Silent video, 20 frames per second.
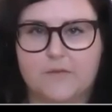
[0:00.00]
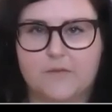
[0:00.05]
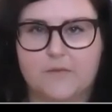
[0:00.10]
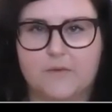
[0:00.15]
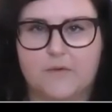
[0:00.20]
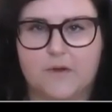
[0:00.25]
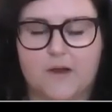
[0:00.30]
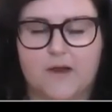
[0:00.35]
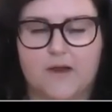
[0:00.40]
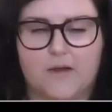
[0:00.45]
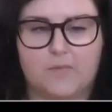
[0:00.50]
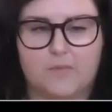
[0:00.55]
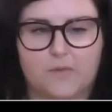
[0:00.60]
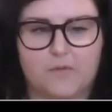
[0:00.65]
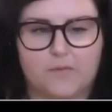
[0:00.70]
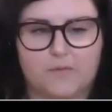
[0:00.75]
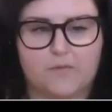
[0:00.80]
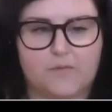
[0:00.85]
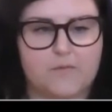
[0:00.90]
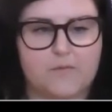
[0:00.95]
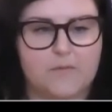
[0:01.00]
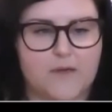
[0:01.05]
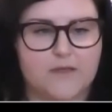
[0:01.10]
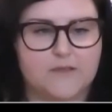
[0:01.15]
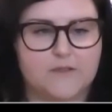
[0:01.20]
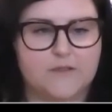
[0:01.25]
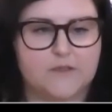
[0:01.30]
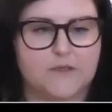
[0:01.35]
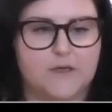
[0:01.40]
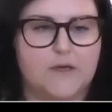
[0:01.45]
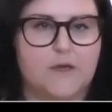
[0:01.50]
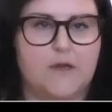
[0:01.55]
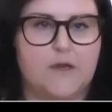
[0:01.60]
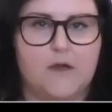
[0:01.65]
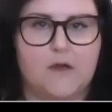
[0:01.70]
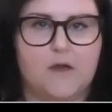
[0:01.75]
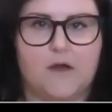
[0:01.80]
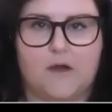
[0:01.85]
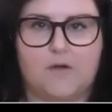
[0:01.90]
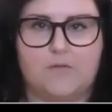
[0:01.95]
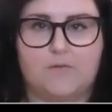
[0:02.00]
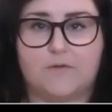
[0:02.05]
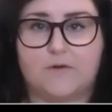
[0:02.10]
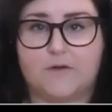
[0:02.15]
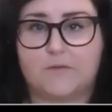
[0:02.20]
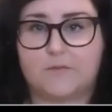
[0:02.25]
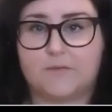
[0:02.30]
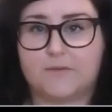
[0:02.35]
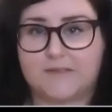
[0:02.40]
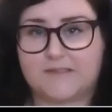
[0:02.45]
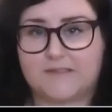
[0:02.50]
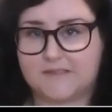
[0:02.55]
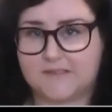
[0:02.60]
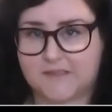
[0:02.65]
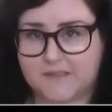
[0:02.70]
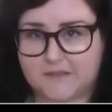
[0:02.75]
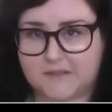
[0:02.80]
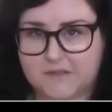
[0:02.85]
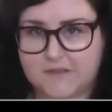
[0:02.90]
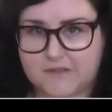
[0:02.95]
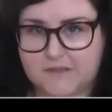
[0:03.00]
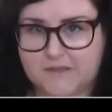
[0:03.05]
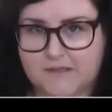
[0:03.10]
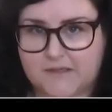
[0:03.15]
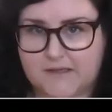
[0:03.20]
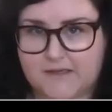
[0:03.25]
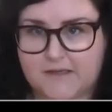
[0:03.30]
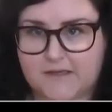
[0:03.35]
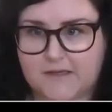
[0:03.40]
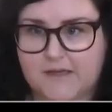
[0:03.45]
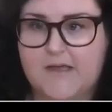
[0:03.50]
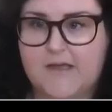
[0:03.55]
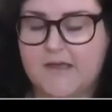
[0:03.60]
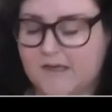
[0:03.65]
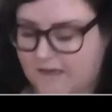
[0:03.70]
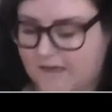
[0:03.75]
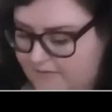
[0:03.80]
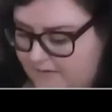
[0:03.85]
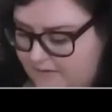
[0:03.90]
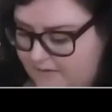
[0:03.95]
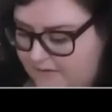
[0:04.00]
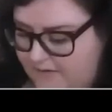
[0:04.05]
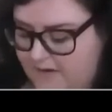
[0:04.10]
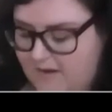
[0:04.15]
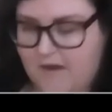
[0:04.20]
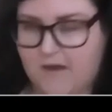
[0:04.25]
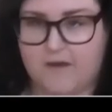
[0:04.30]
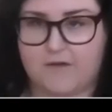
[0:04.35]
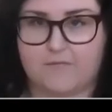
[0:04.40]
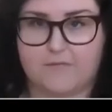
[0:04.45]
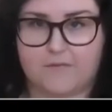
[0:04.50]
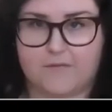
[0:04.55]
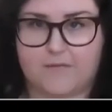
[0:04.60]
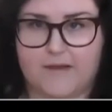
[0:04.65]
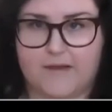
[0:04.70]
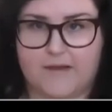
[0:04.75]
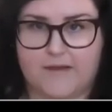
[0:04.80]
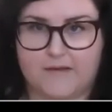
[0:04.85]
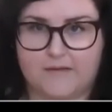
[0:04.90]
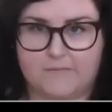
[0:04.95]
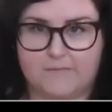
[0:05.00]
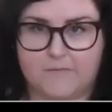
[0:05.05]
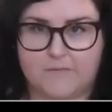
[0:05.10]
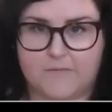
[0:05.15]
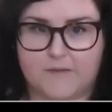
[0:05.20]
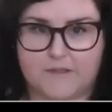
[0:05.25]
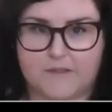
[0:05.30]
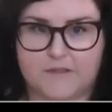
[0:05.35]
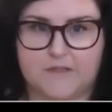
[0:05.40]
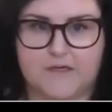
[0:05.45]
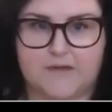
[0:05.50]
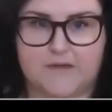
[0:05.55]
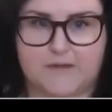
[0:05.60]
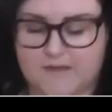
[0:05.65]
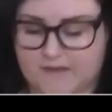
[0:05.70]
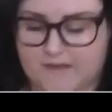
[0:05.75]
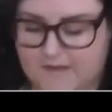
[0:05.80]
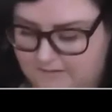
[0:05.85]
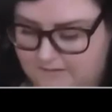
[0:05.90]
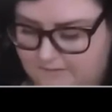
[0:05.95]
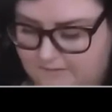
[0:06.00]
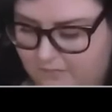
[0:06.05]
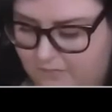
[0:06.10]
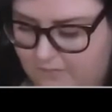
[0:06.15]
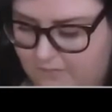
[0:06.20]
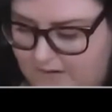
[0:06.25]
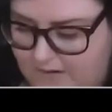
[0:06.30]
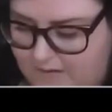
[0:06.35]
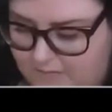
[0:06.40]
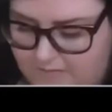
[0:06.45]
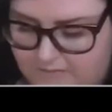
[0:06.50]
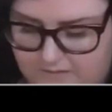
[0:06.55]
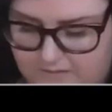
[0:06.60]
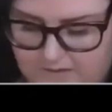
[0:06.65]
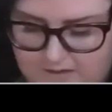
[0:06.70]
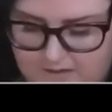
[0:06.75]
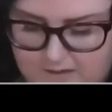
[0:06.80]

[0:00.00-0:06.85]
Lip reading: you both so much for your presentation today, and then for that information at the end as well.